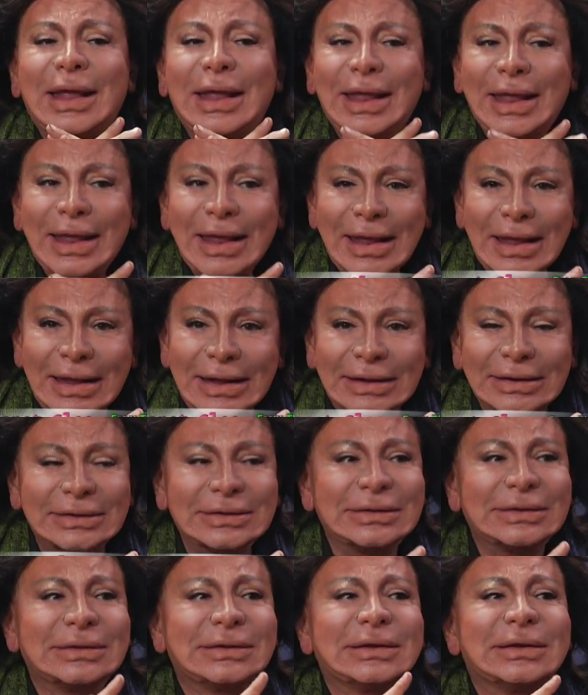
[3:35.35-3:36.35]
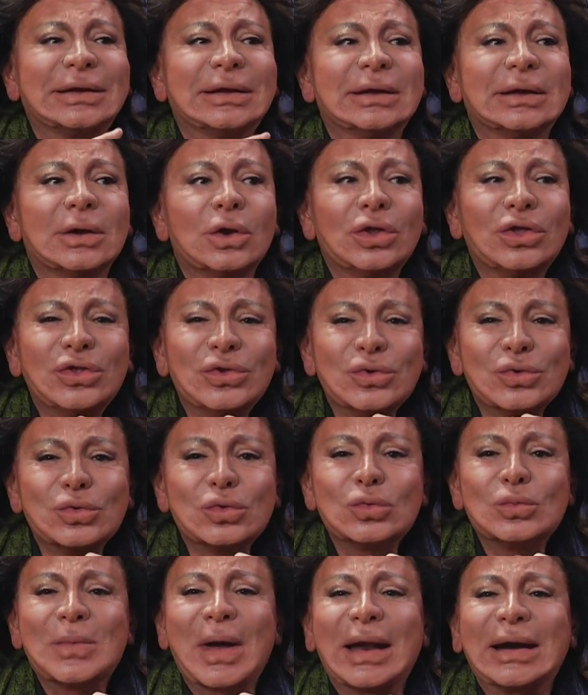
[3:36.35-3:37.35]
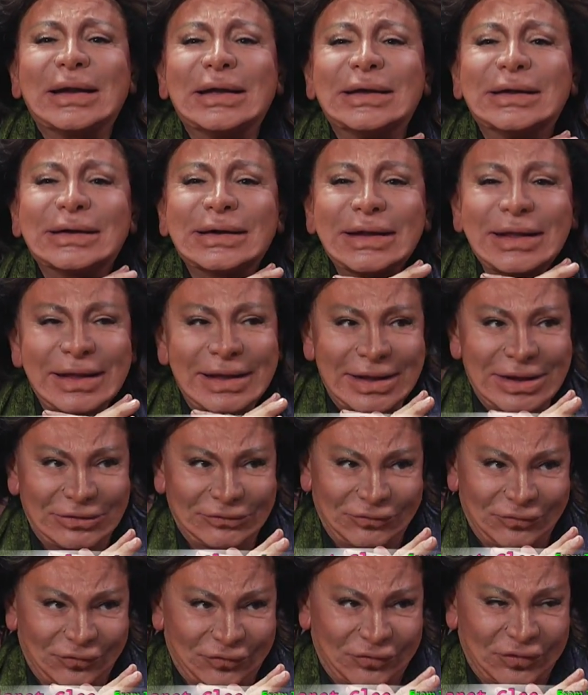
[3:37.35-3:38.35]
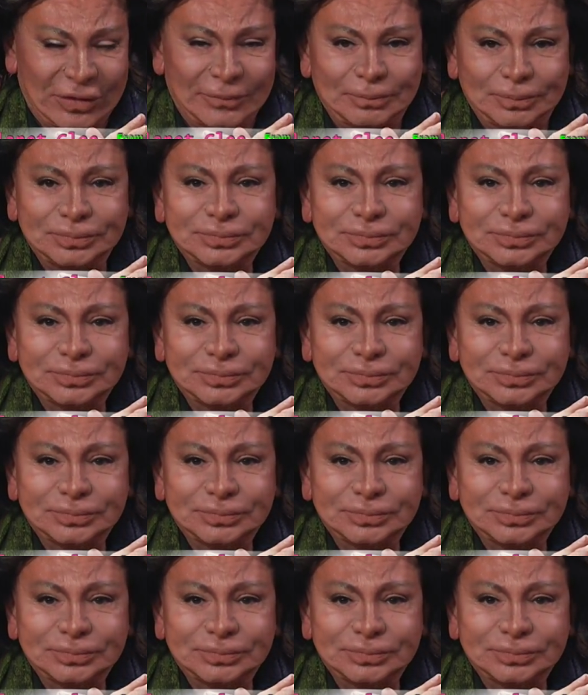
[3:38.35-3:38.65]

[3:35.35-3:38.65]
and human grief.